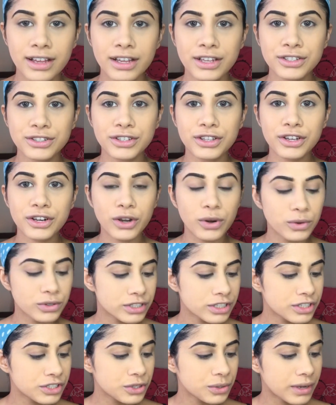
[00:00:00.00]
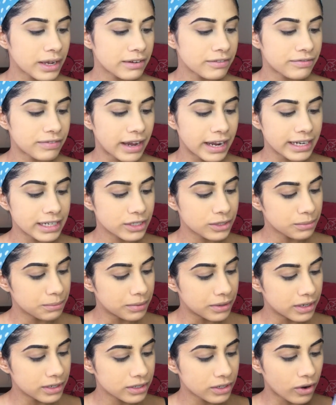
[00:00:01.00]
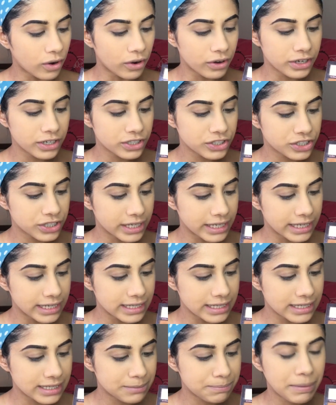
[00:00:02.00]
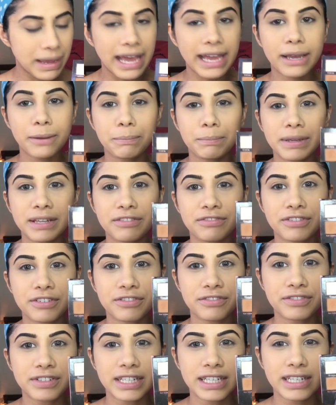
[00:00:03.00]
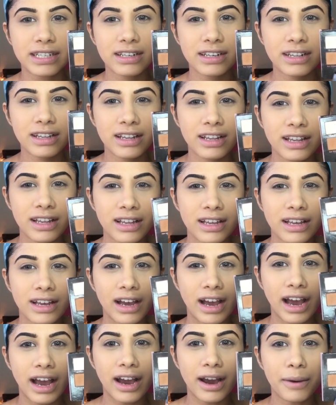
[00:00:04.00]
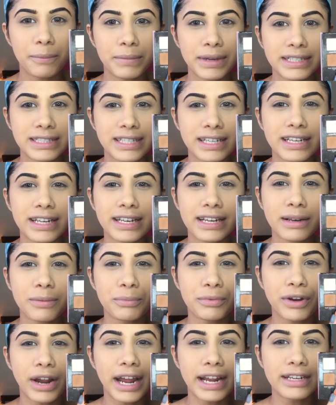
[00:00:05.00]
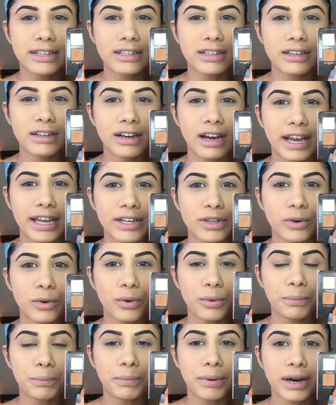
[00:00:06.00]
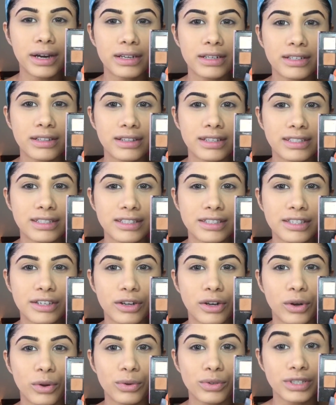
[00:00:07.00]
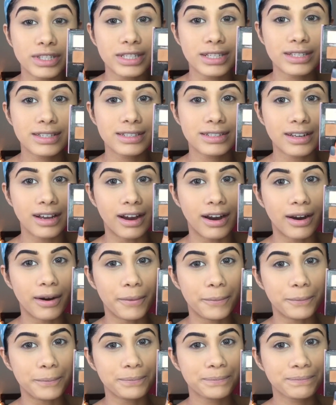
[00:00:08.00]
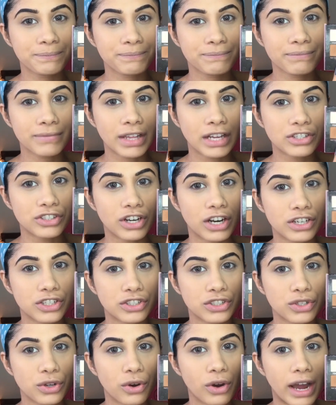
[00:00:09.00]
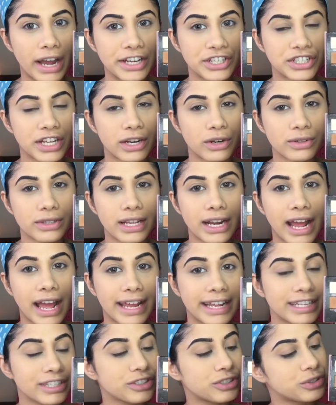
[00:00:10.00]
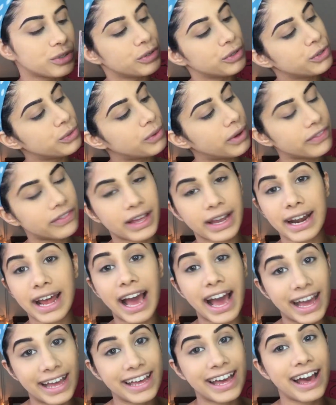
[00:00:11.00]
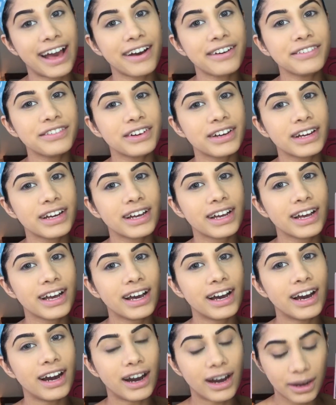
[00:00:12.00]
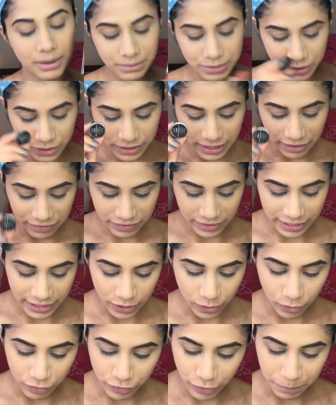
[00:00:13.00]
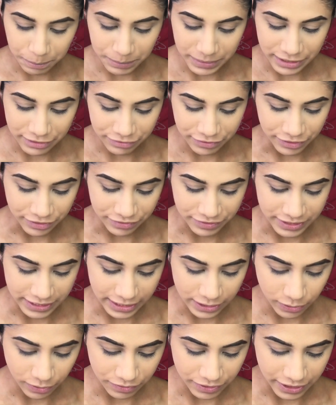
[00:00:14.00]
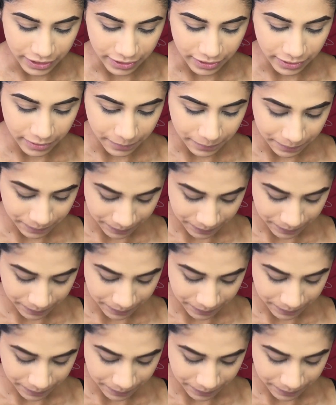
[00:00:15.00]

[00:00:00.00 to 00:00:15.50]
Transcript: so the closest you can find to burnt orange is P.A.C. P15. It's a little brighter, I know, but this is the closest drugstore eyeshadow that I can show you that I have. So definitely go for P15 over here.